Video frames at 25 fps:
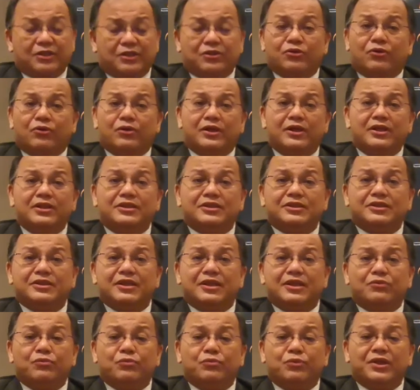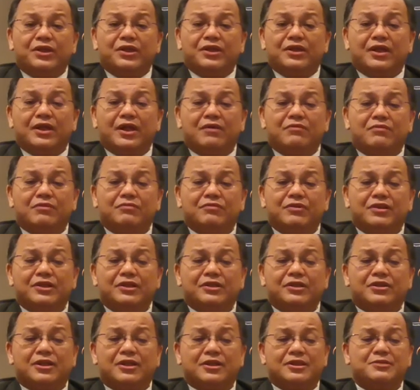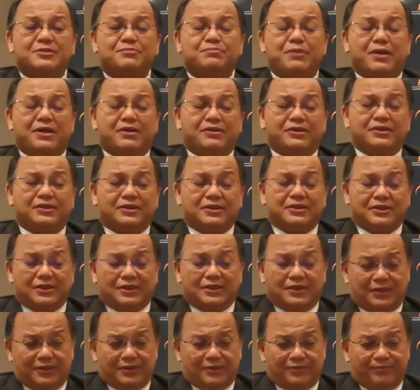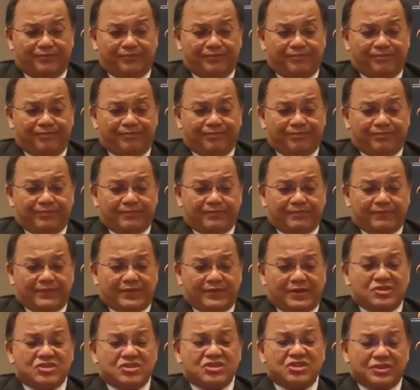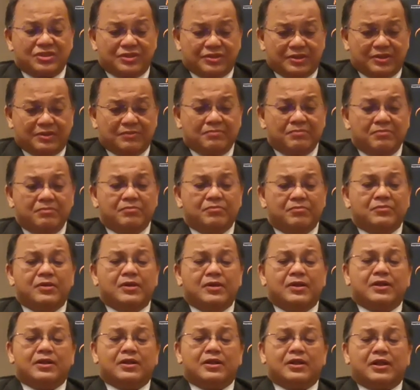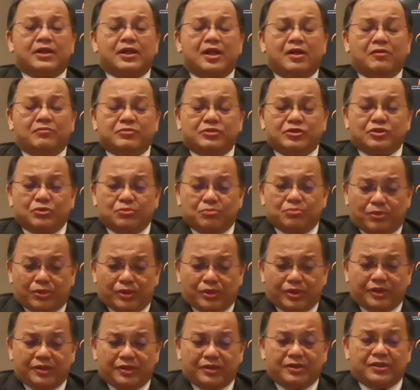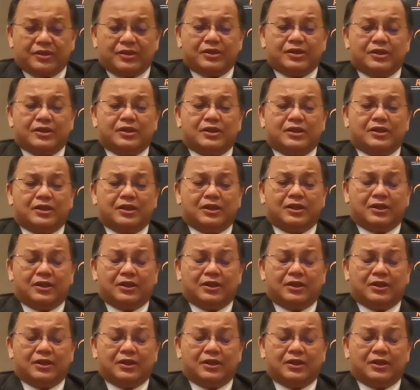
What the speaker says: acknowledge that we have a very transparent system that helps to monitor